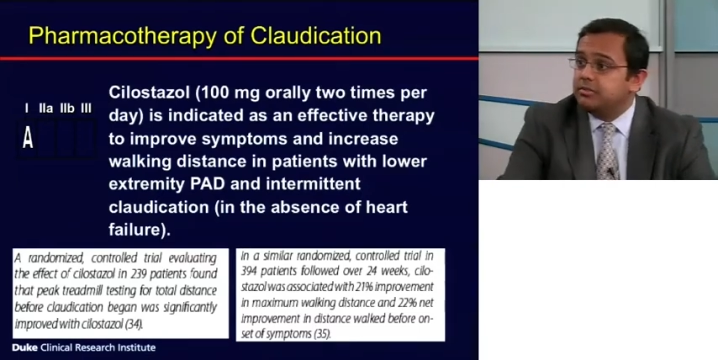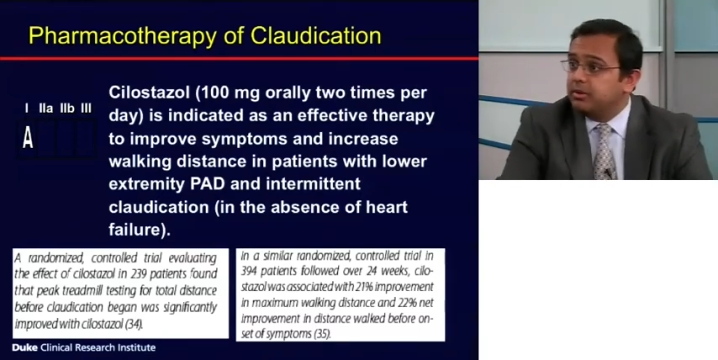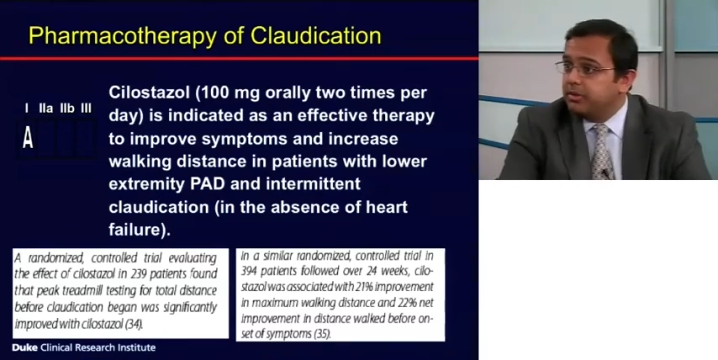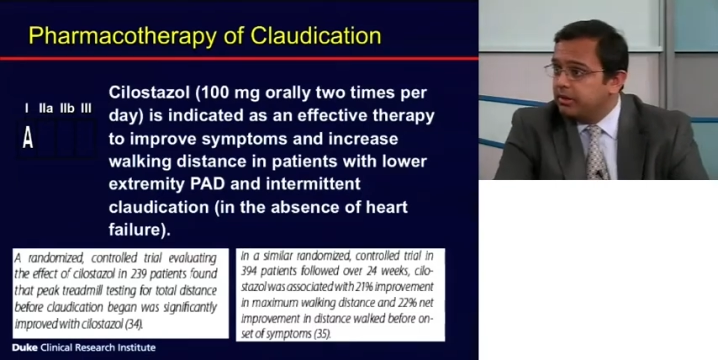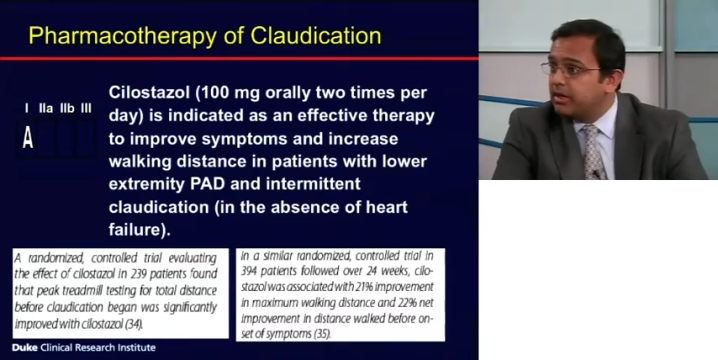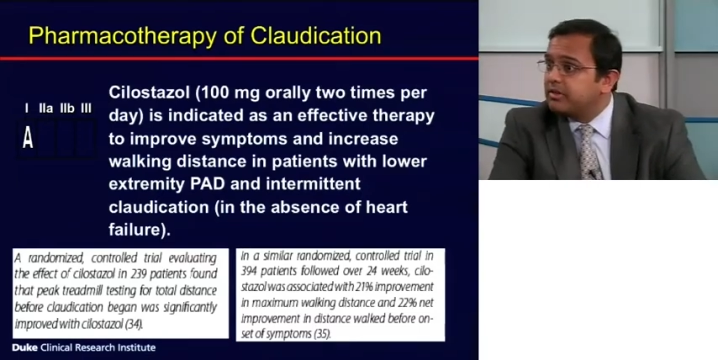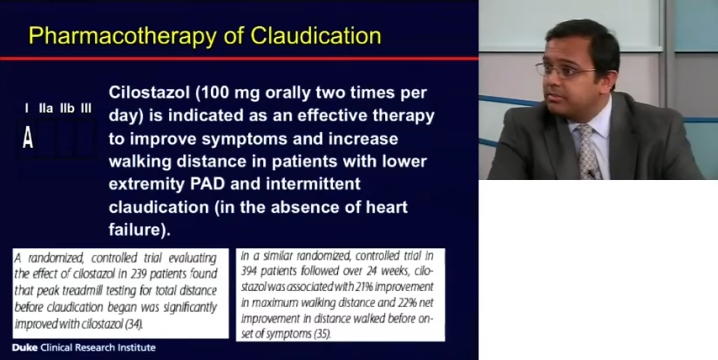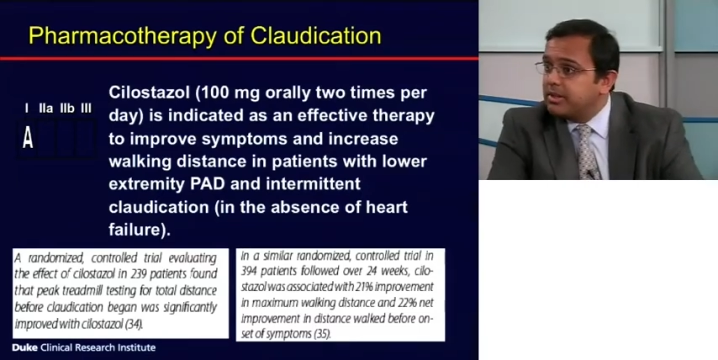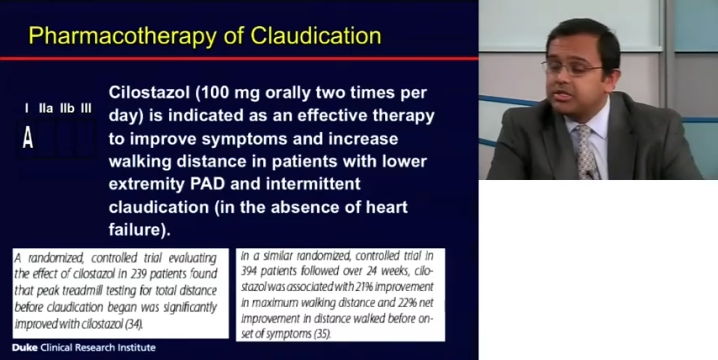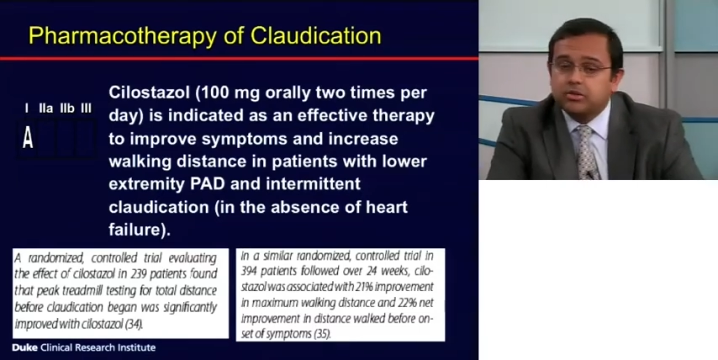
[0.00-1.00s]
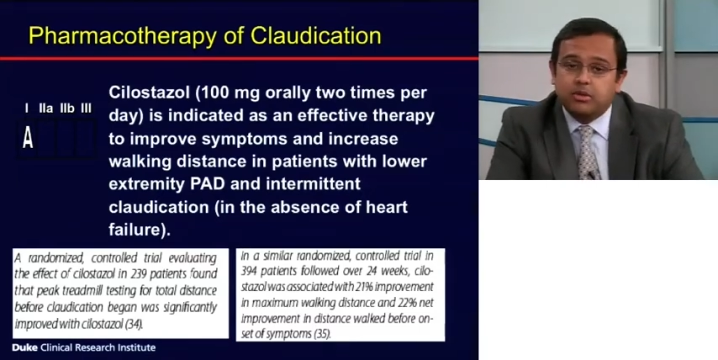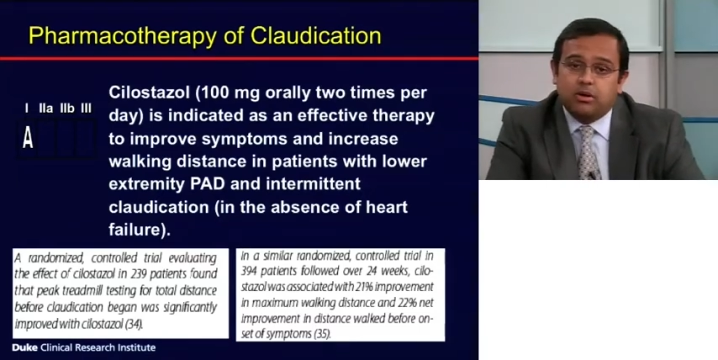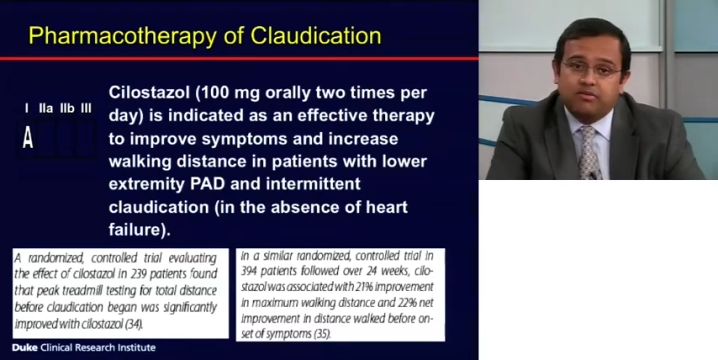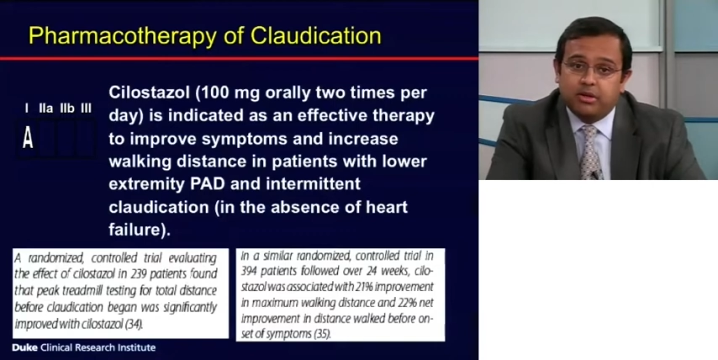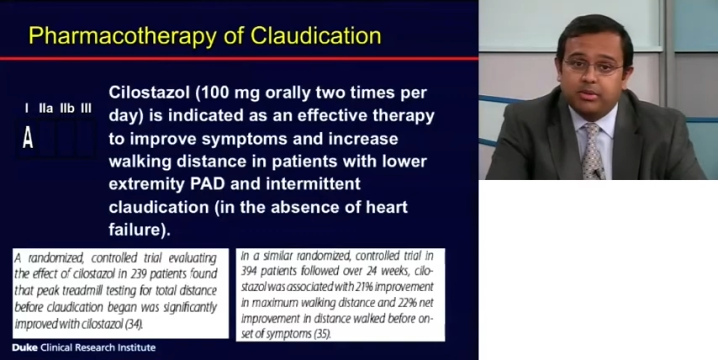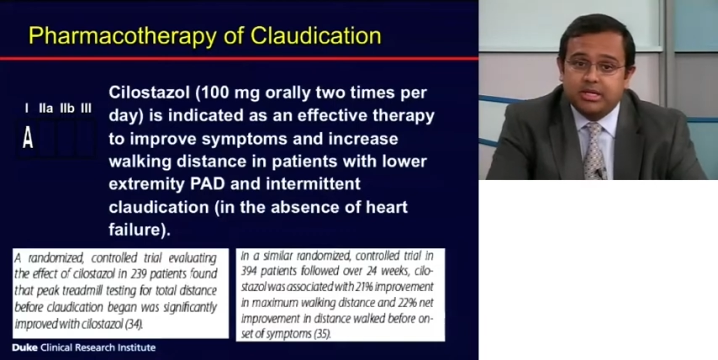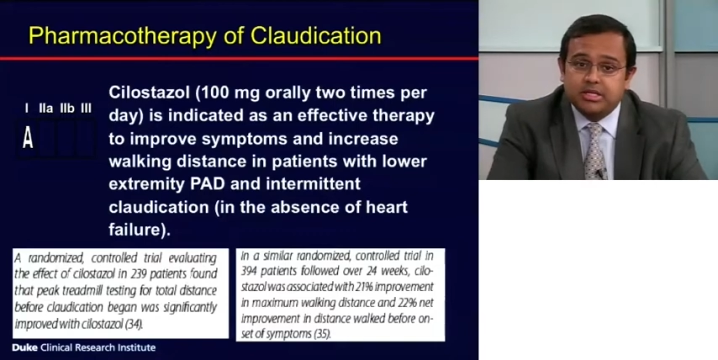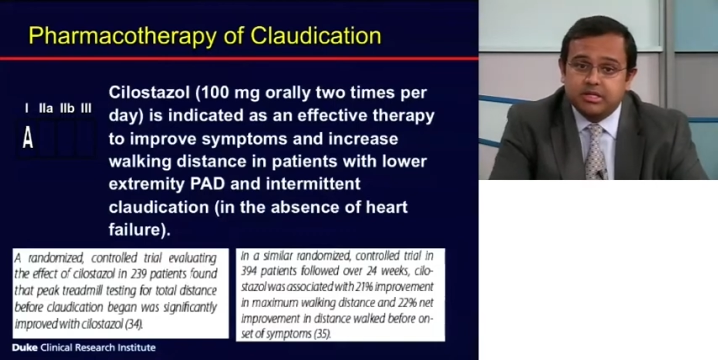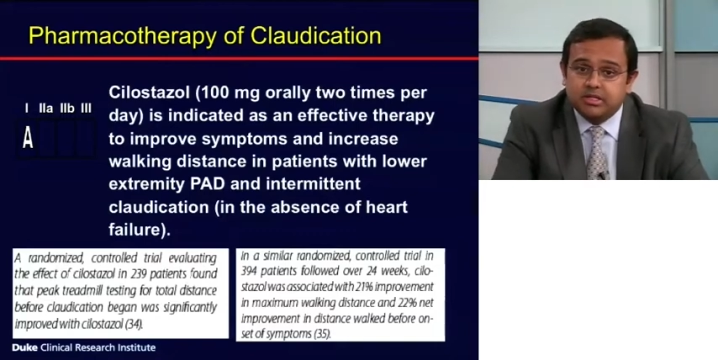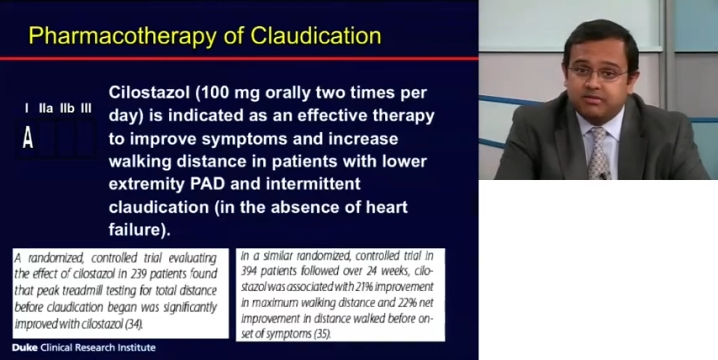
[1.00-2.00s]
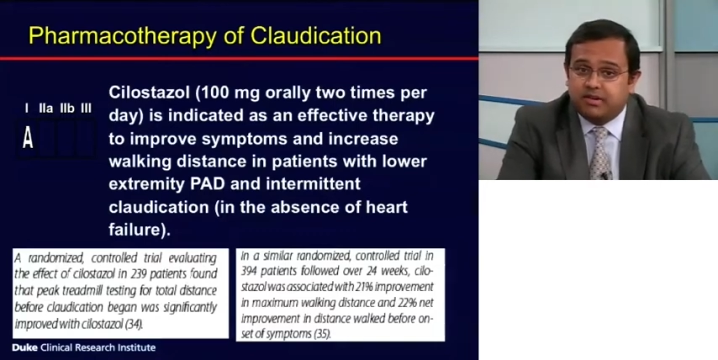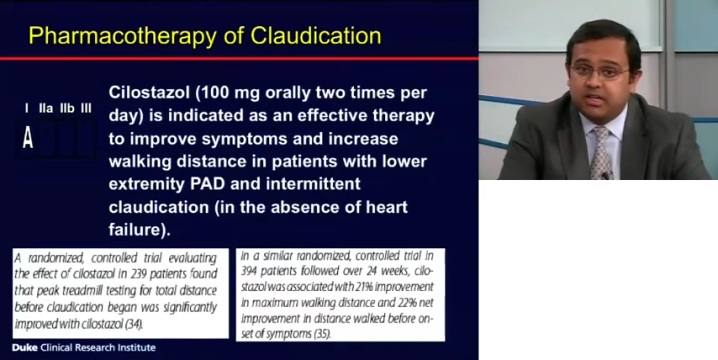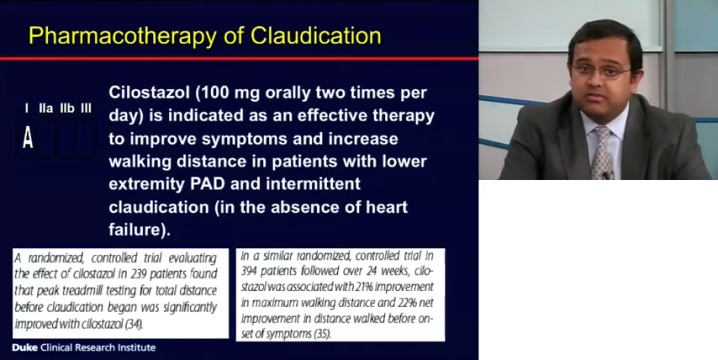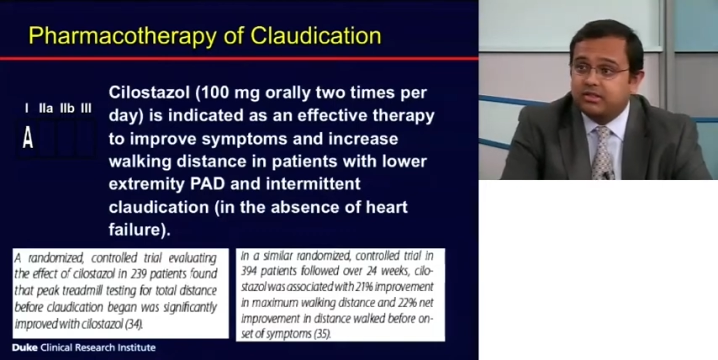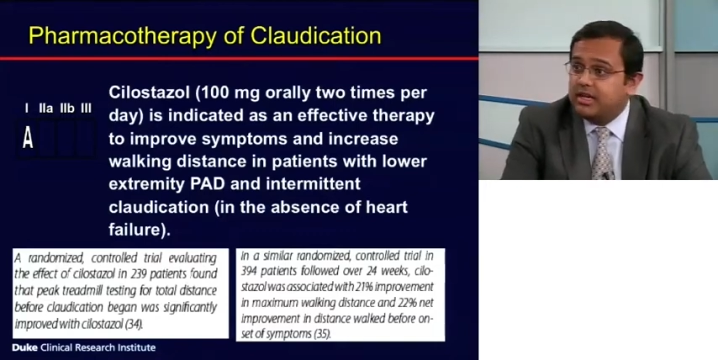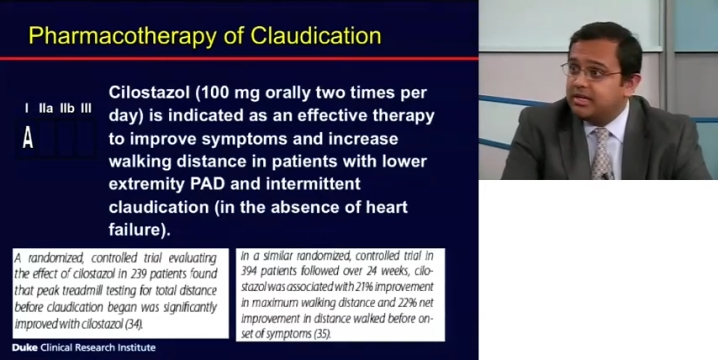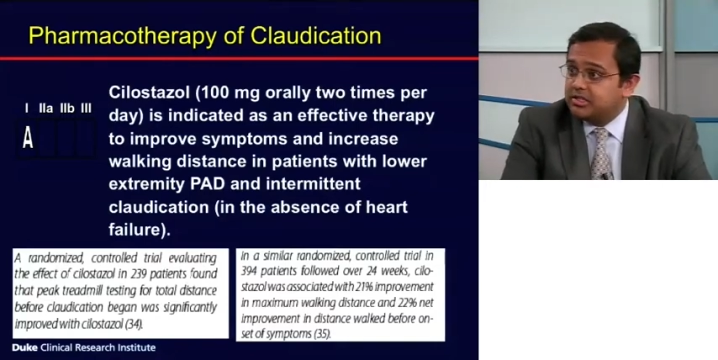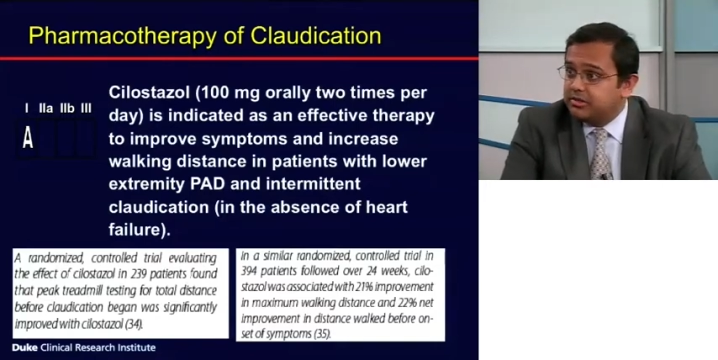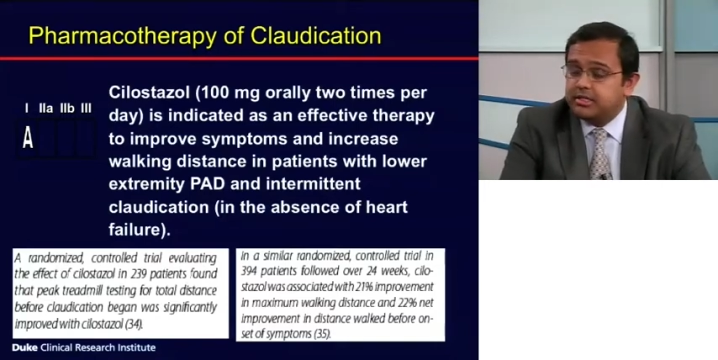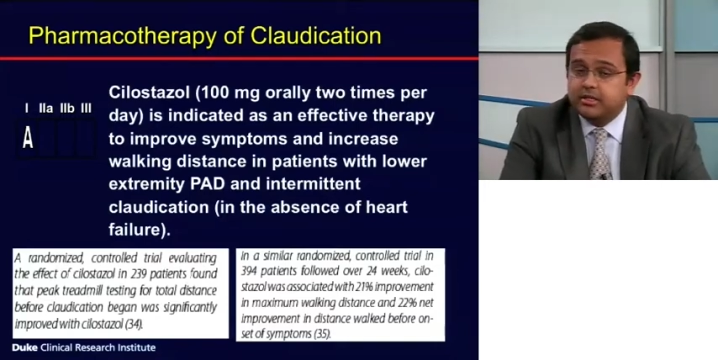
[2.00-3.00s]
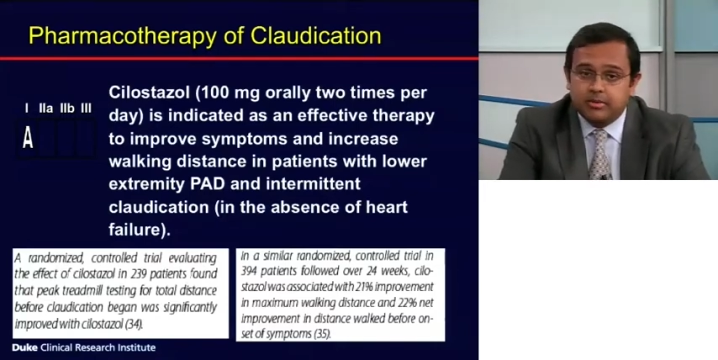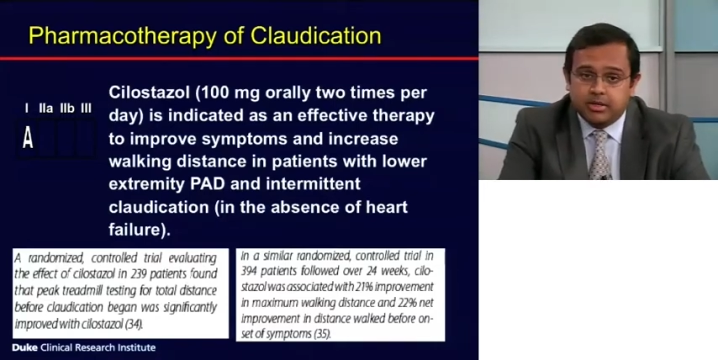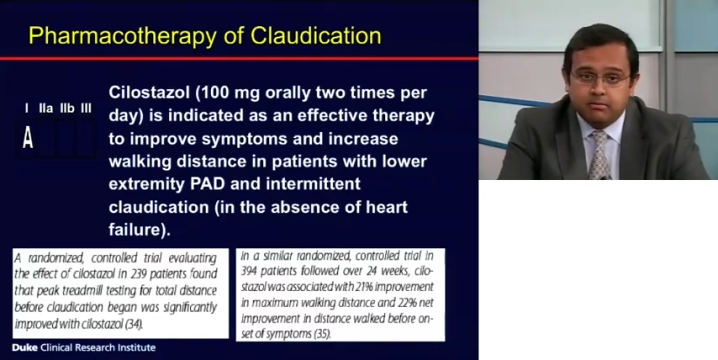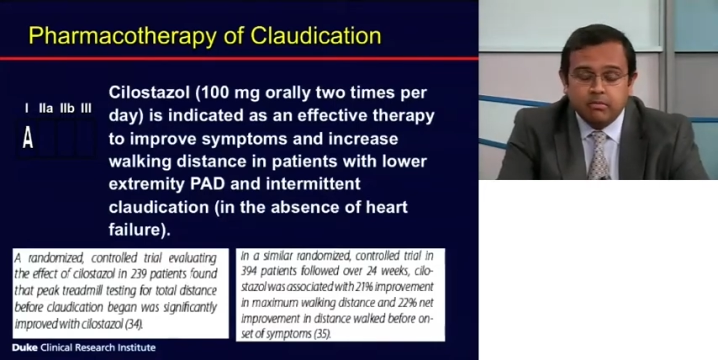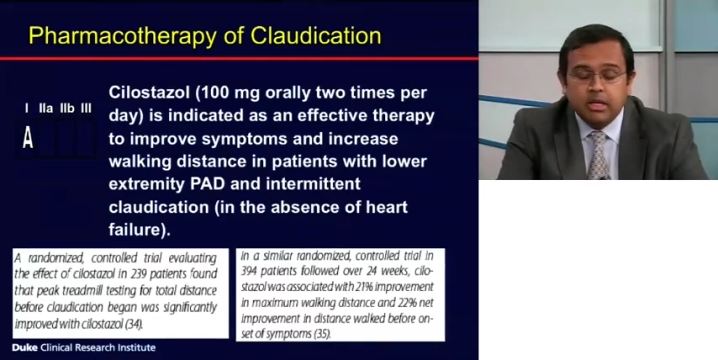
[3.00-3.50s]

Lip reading: but we don't give it to patients with heart failure because it is a phosphodiesterase inhibitor.